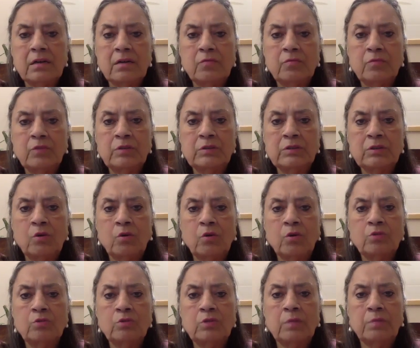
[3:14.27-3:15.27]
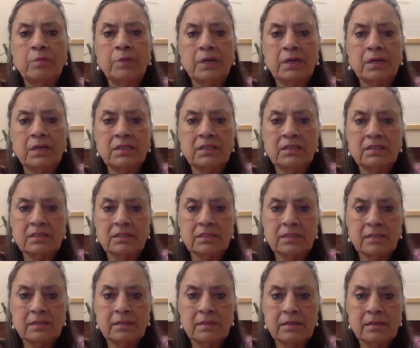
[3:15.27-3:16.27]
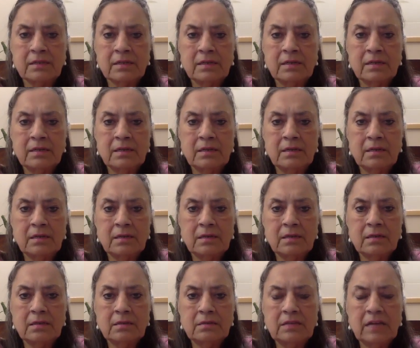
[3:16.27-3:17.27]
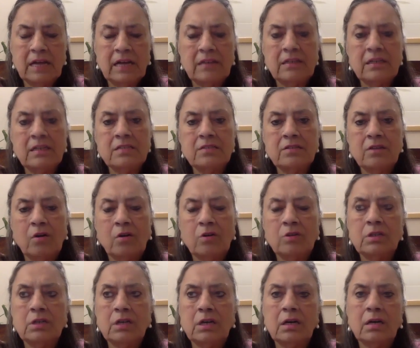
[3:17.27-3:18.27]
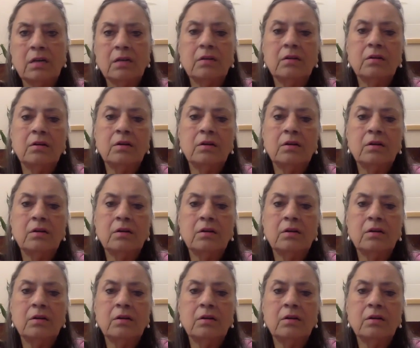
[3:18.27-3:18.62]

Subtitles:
would go to the birds that is on the